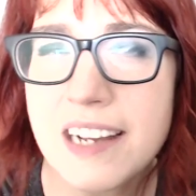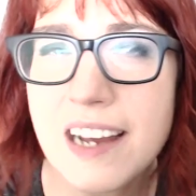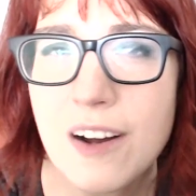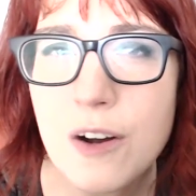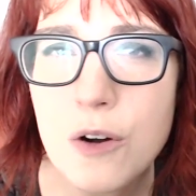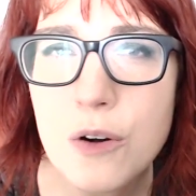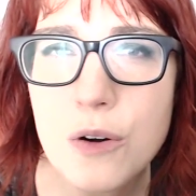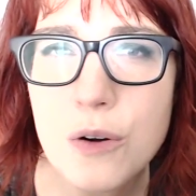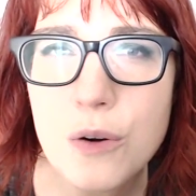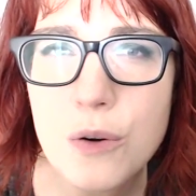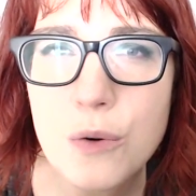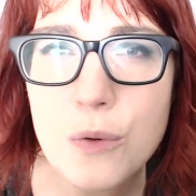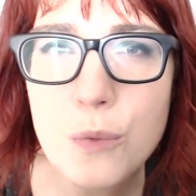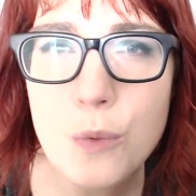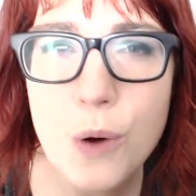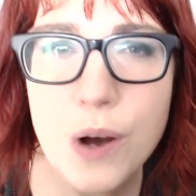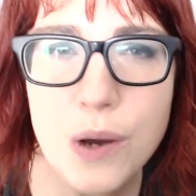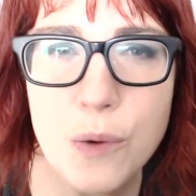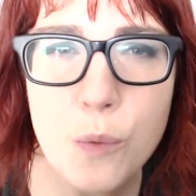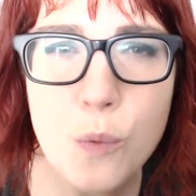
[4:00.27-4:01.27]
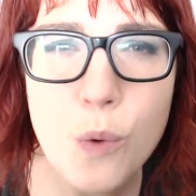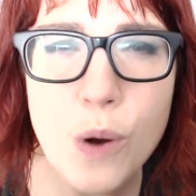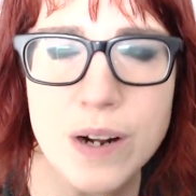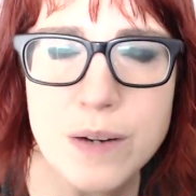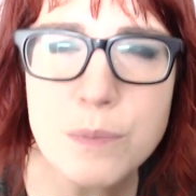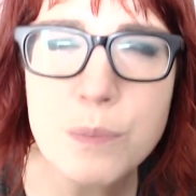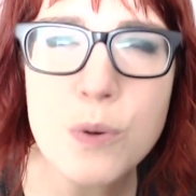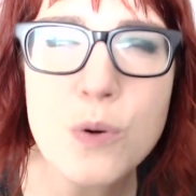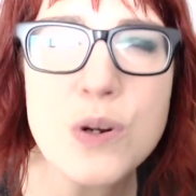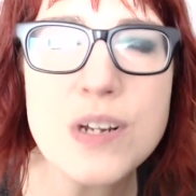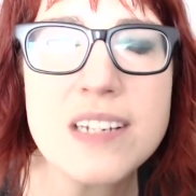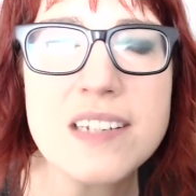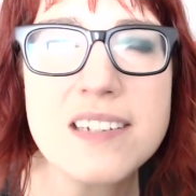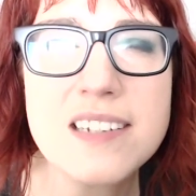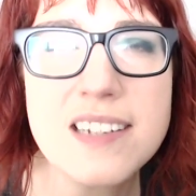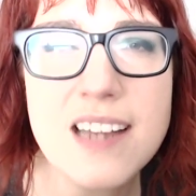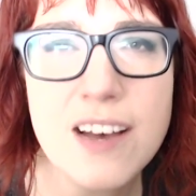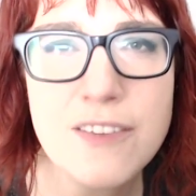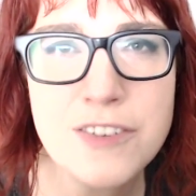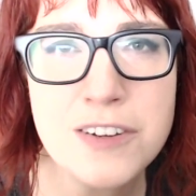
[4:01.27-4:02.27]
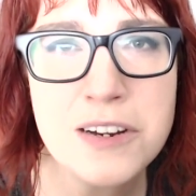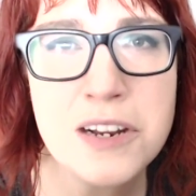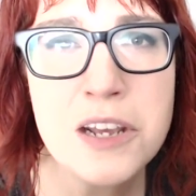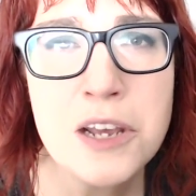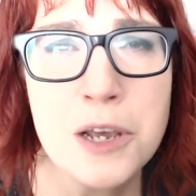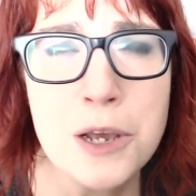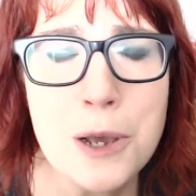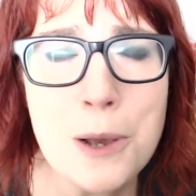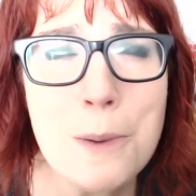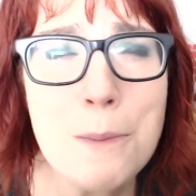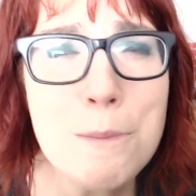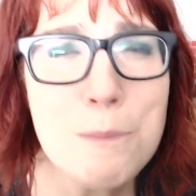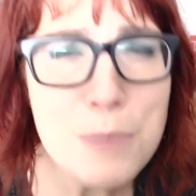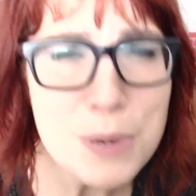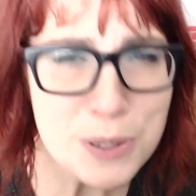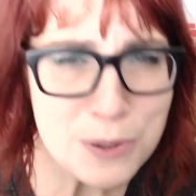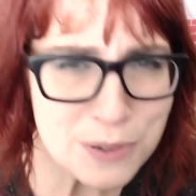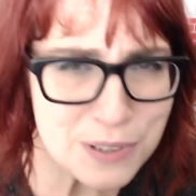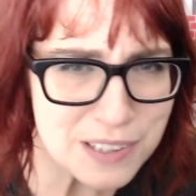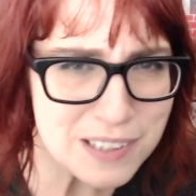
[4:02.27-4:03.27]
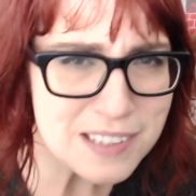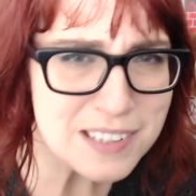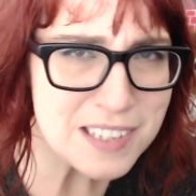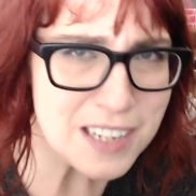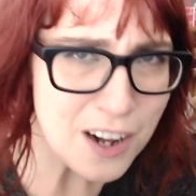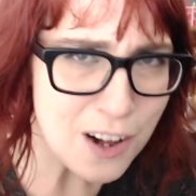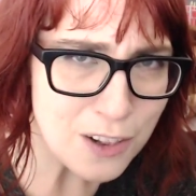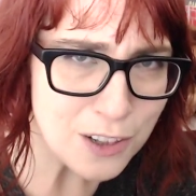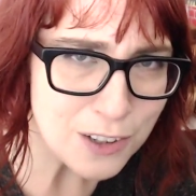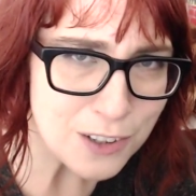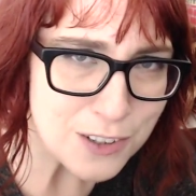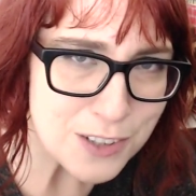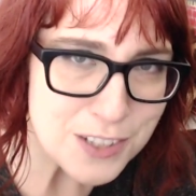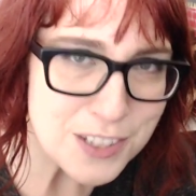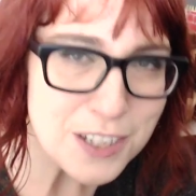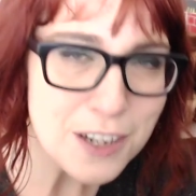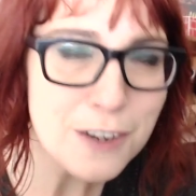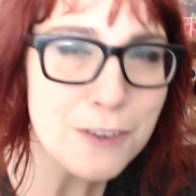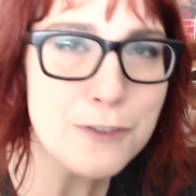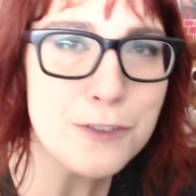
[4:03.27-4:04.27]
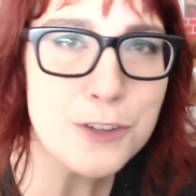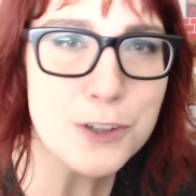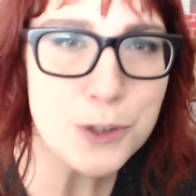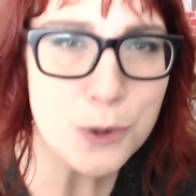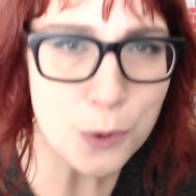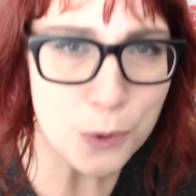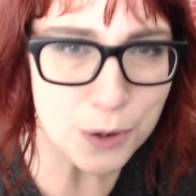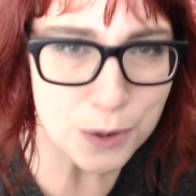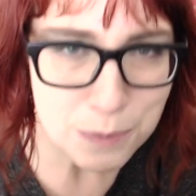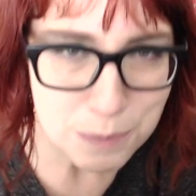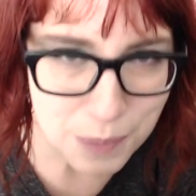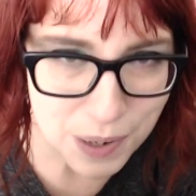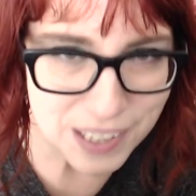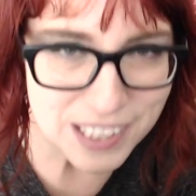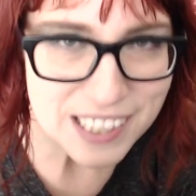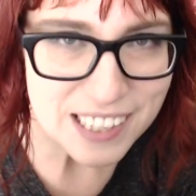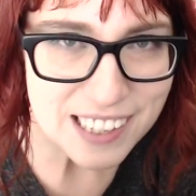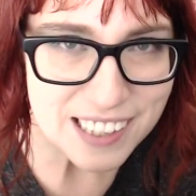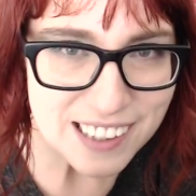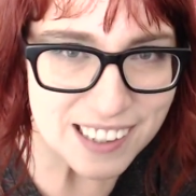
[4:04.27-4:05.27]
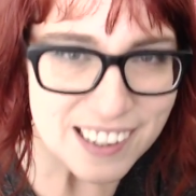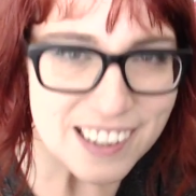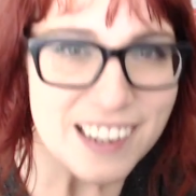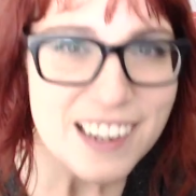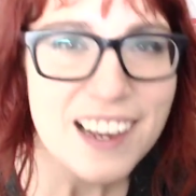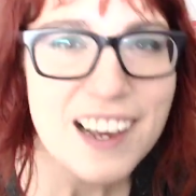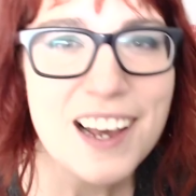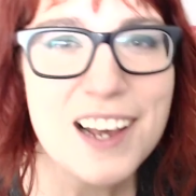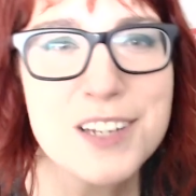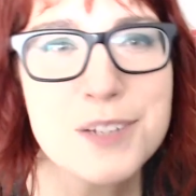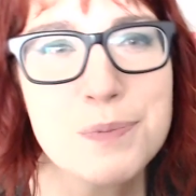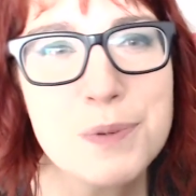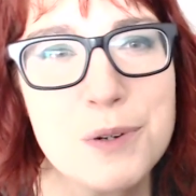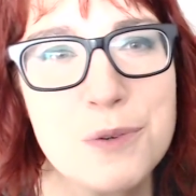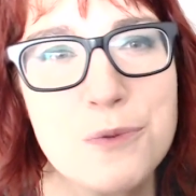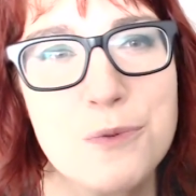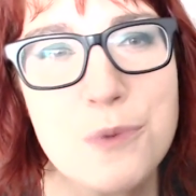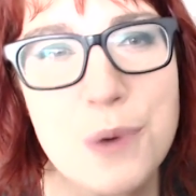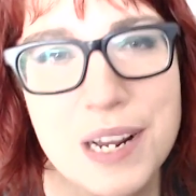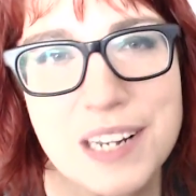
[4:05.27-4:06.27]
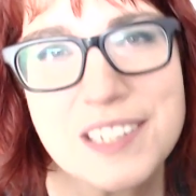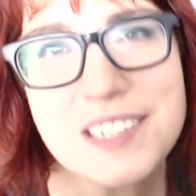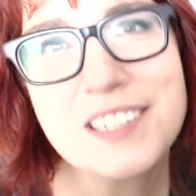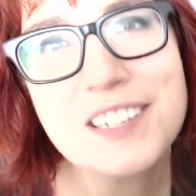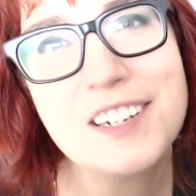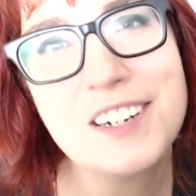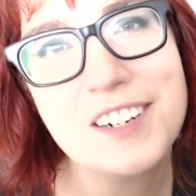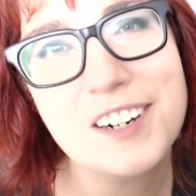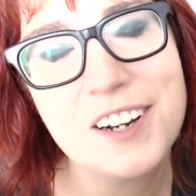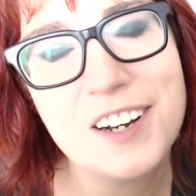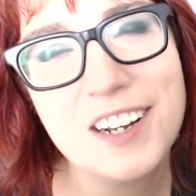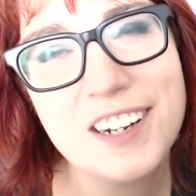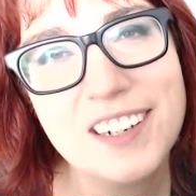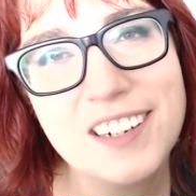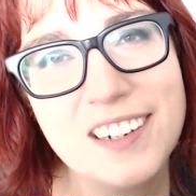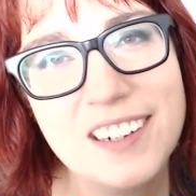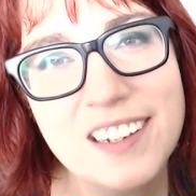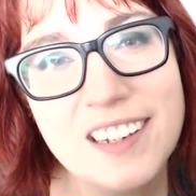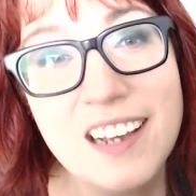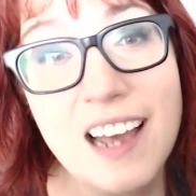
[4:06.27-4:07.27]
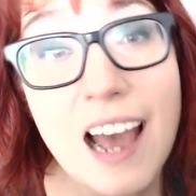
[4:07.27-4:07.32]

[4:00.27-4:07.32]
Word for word: out what $1.7 billion of your money has been wasted on.